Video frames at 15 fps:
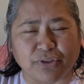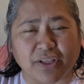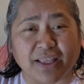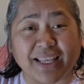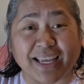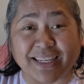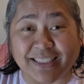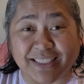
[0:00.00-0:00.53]

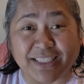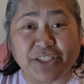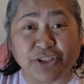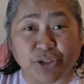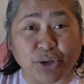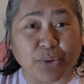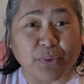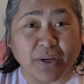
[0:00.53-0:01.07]
that did
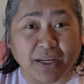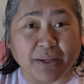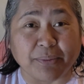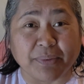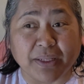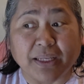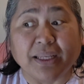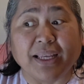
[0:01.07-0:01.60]
show up
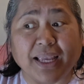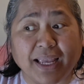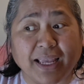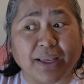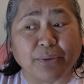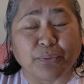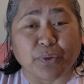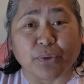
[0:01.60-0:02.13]

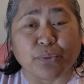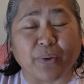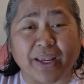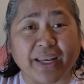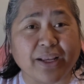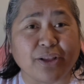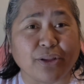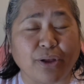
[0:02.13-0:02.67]
and were
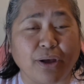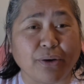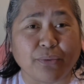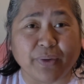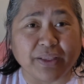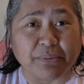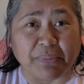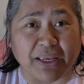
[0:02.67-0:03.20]
waiting along
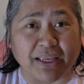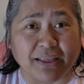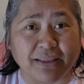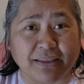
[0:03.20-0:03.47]
with me.